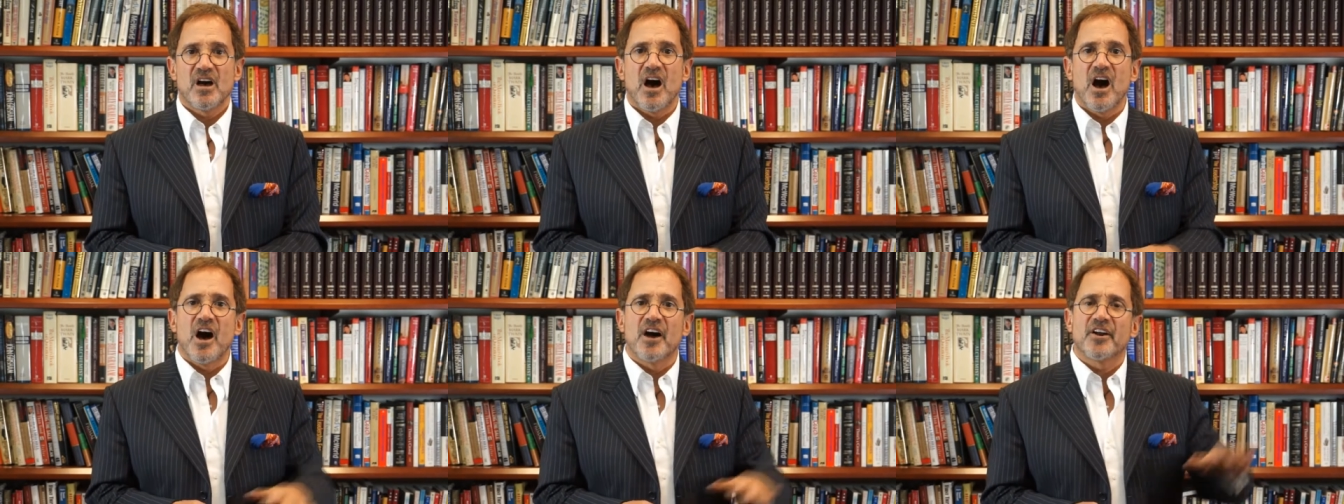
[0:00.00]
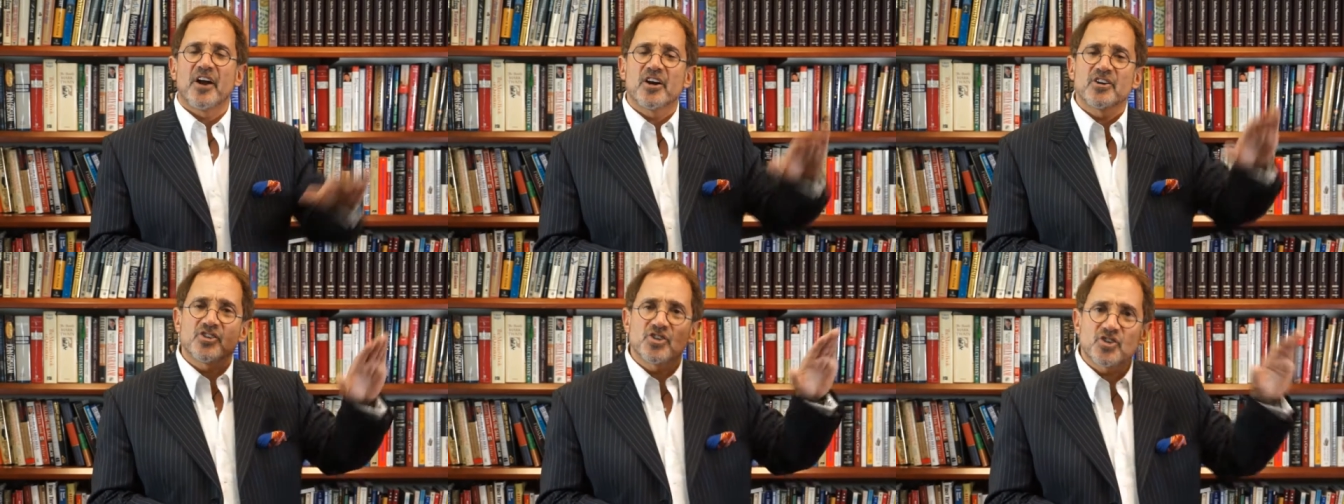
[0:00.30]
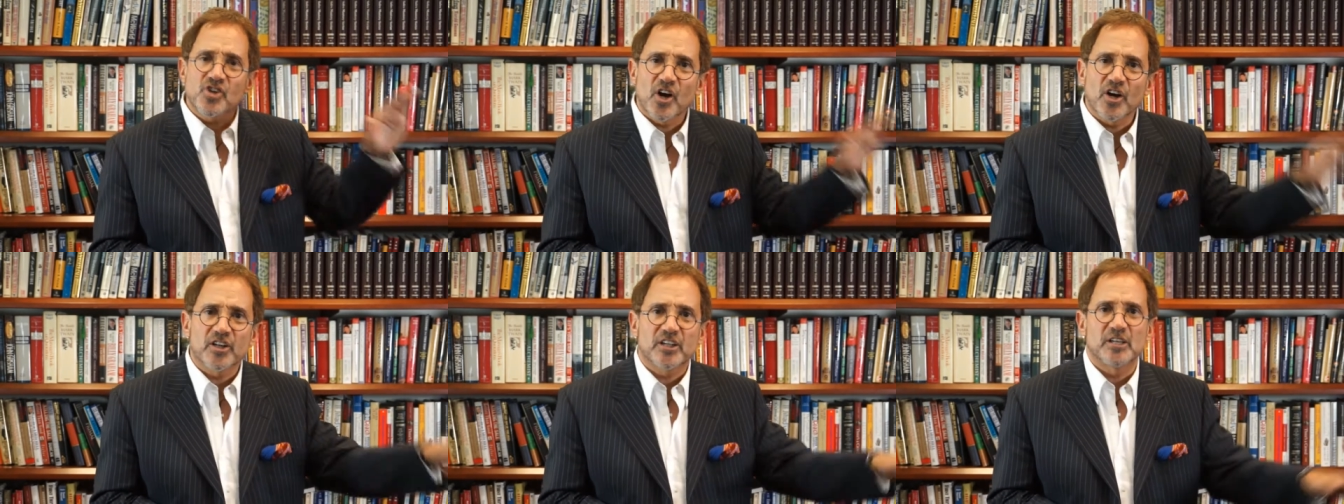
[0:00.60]
on our
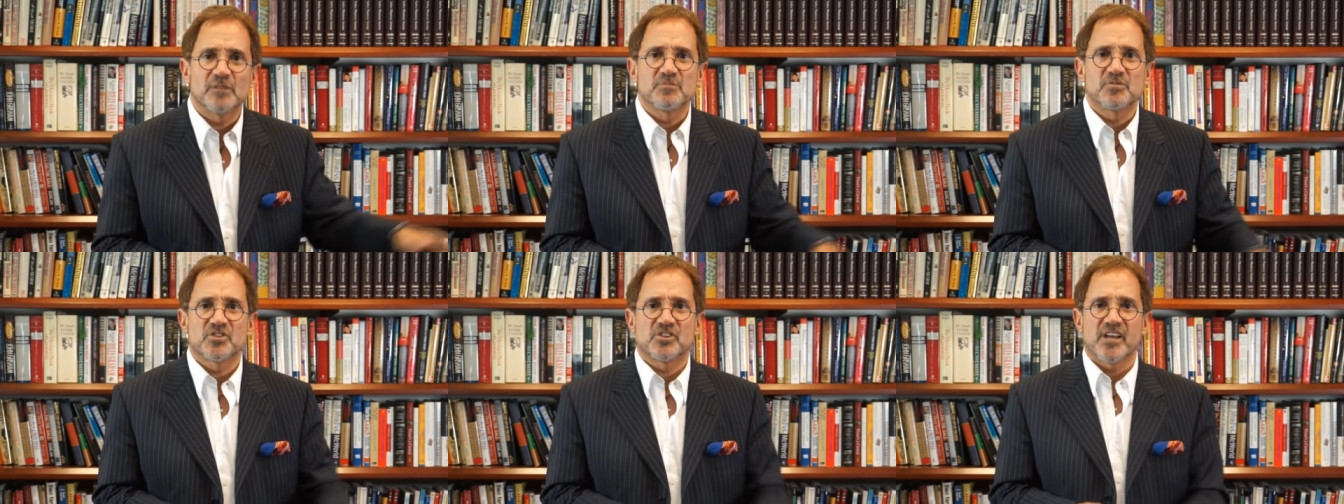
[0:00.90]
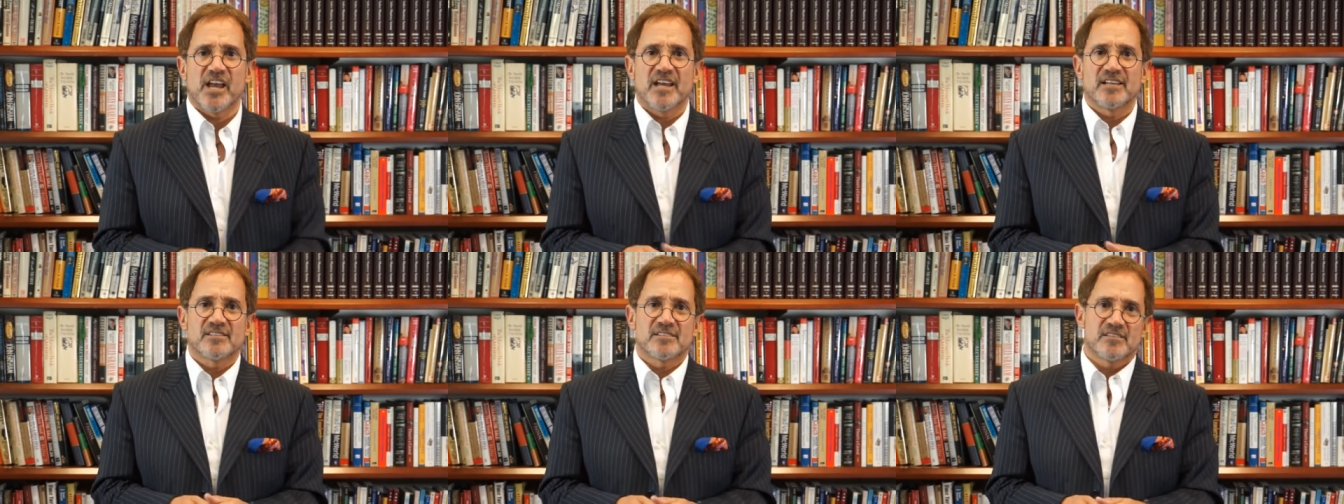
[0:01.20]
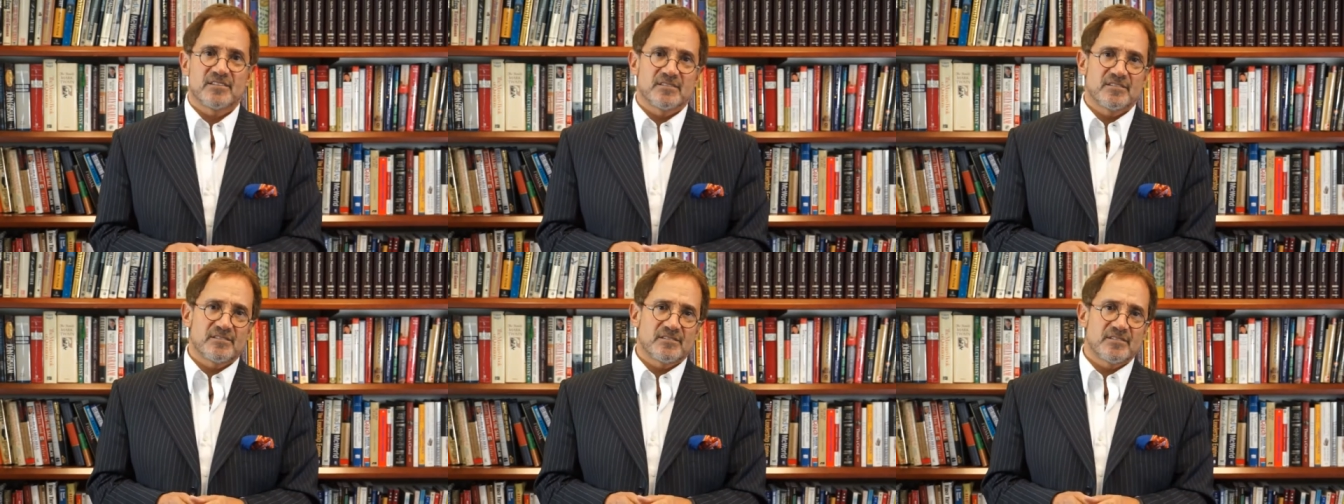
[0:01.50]

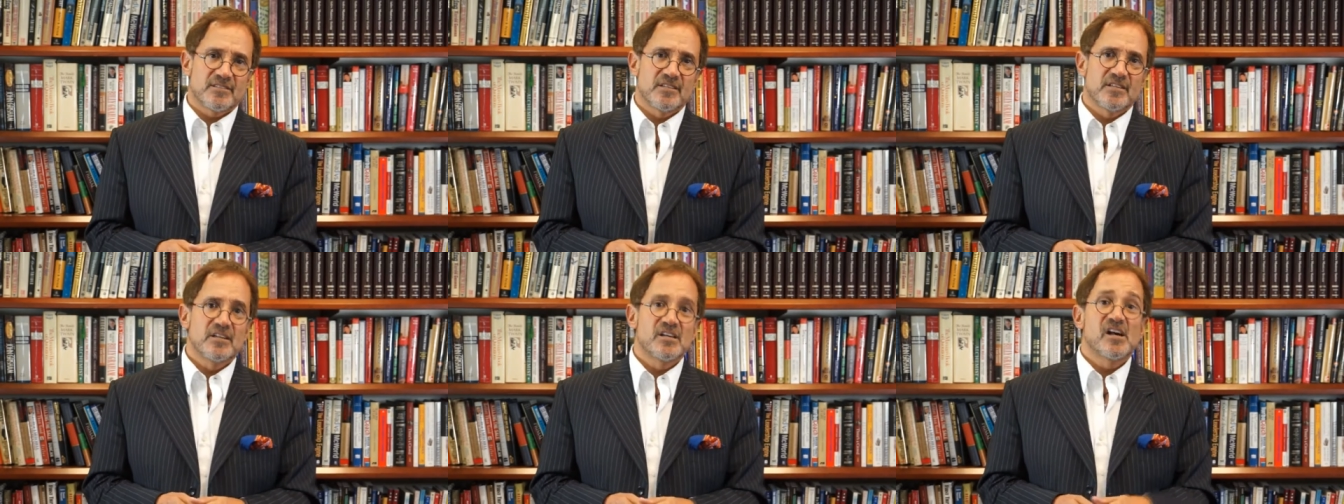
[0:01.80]
circumstances,